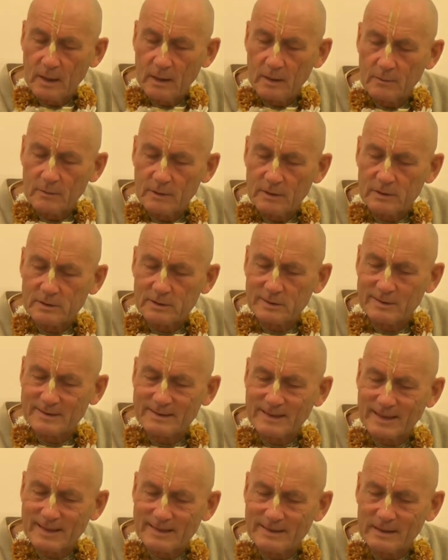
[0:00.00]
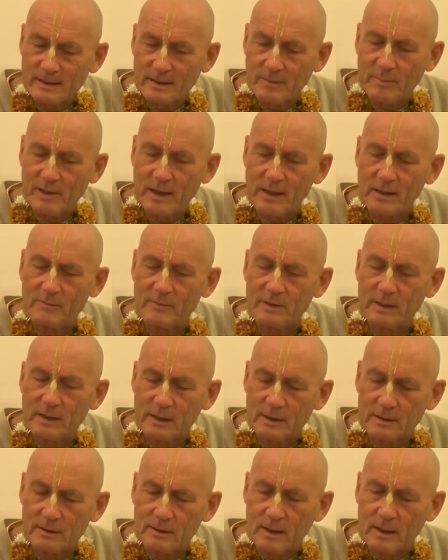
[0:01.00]
Krishna says in the Bhagavad
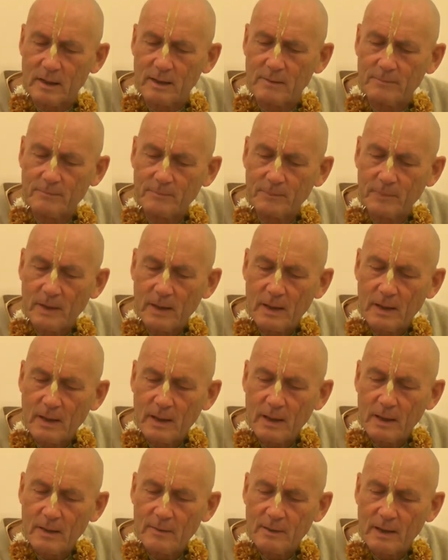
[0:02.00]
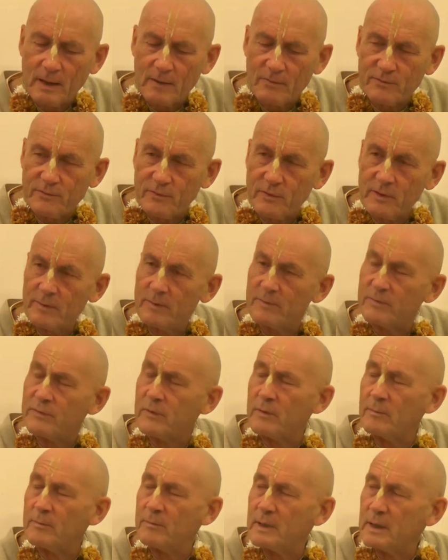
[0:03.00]
Gita that
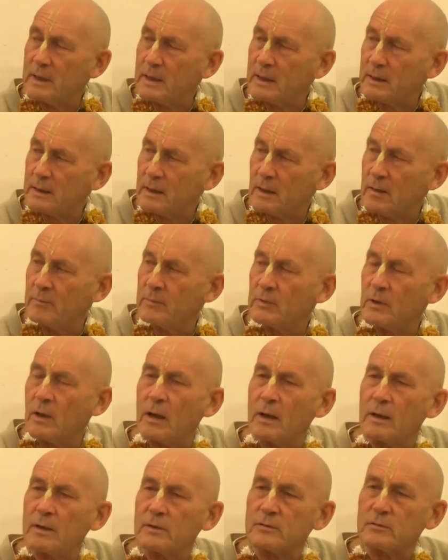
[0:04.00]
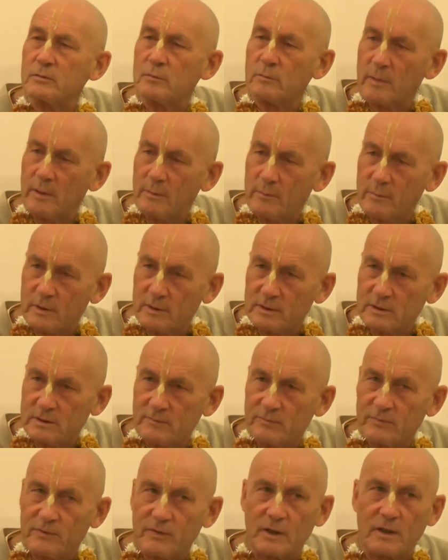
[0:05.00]
from me come knowledge, remembrance
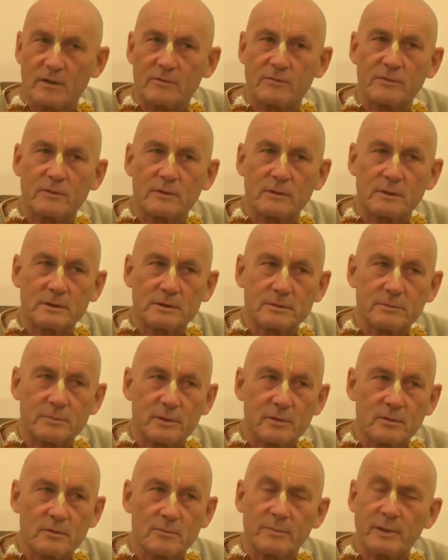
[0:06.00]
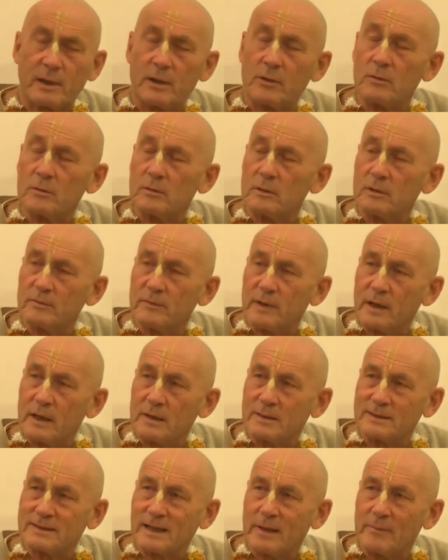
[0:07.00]
and forgetfulness. But by all the
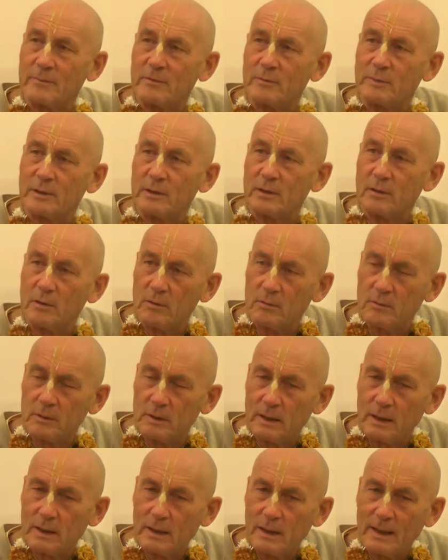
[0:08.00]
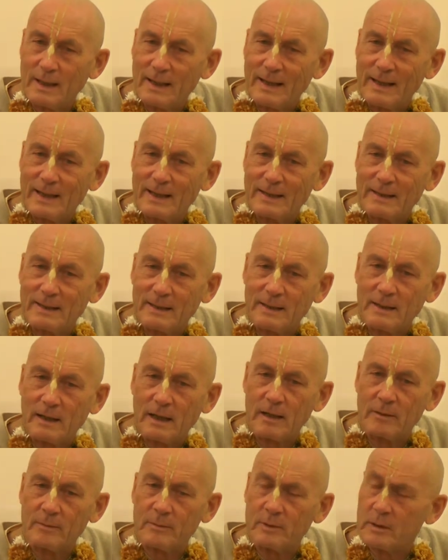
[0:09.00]
Vedas I am to be known. Indeed,
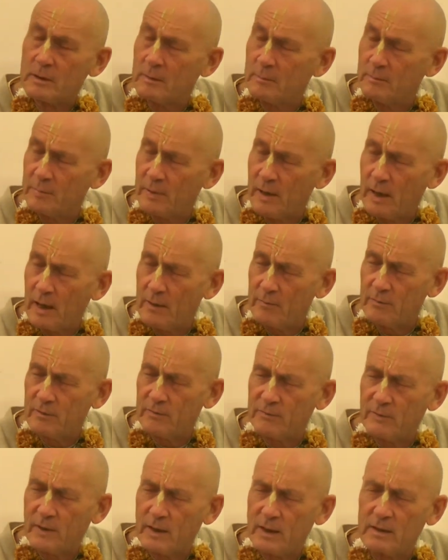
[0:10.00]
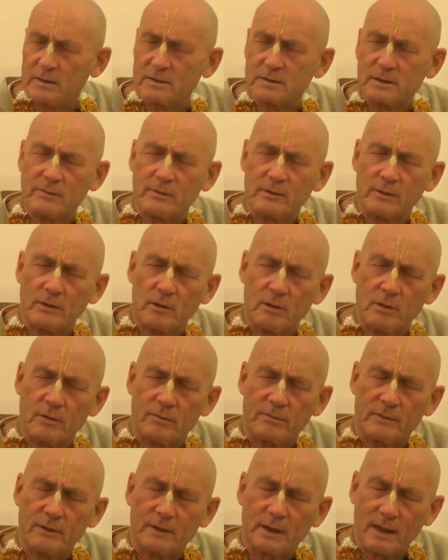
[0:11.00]
I am compiled with the Vedas and the knower
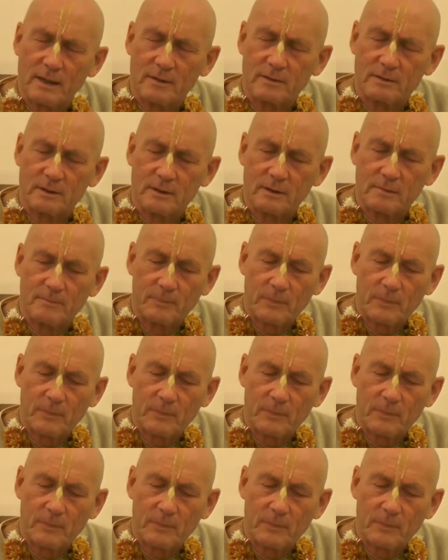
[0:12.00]
of Vedanta.